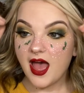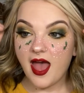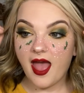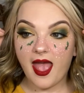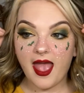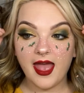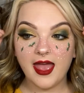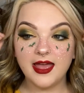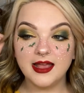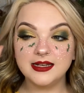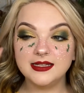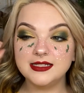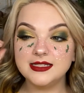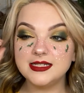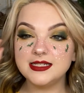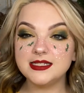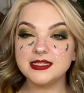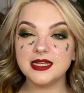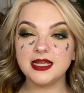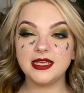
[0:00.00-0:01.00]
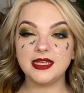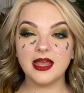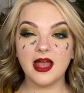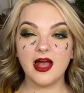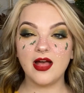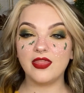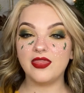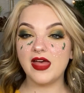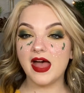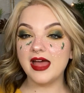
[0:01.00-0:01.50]
And
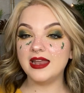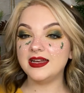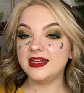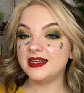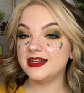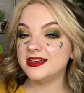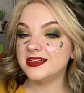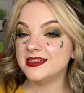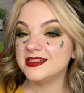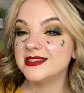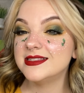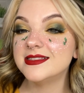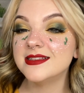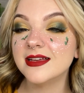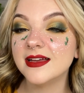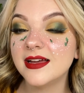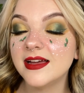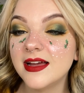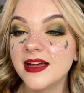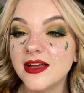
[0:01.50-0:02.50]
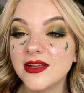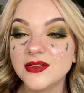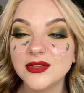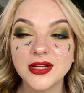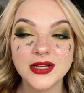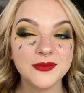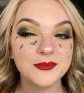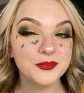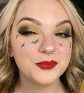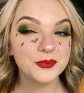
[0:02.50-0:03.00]
yeah, that is,
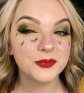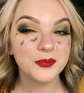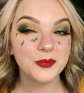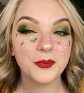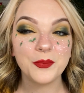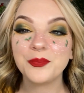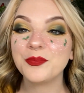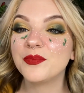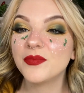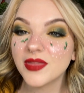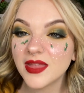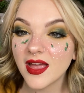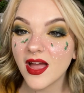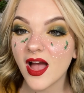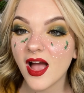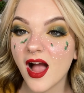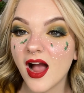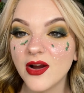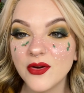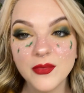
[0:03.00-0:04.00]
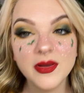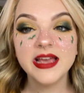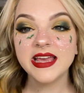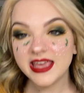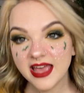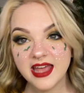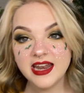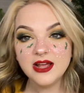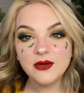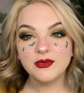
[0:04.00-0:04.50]
look, are we
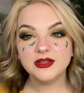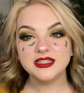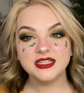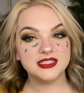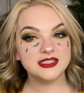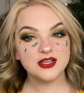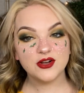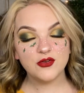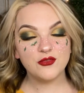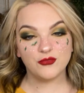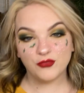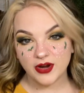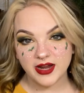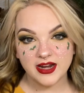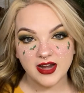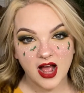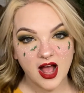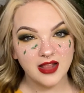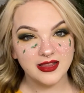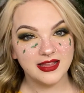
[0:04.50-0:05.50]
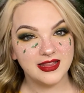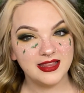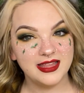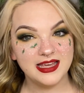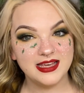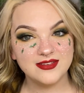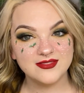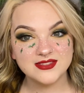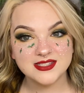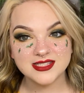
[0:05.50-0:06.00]
kidding with these little freaking holly
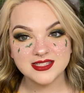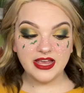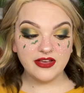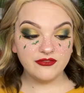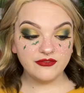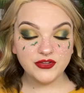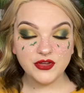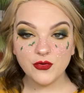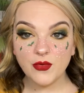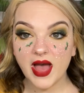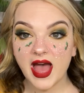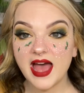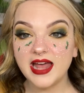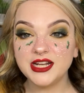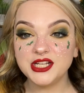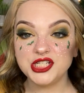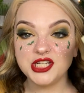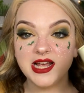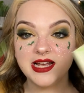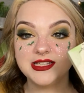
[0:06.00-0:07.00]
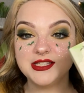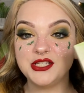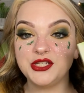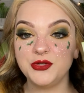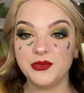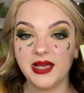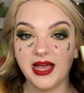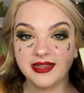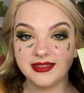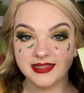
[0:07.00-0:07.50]
leaves? If you had a chance to
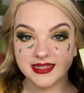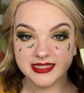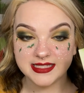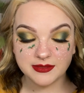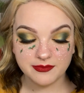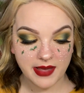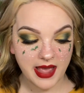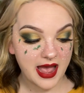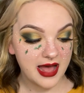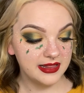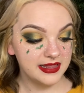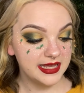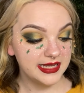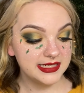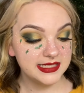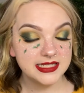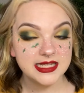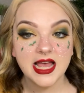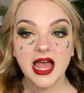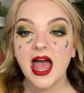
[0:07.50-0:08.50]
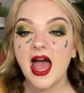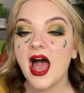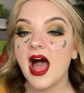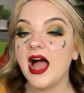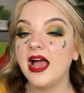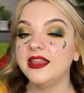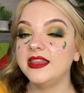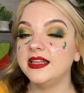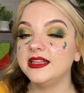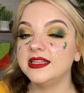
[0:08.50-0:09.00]
get this palette,
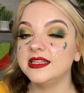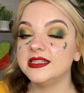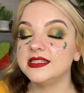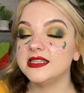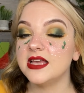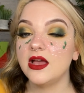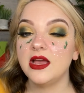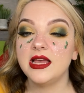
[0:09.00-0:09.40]
I think this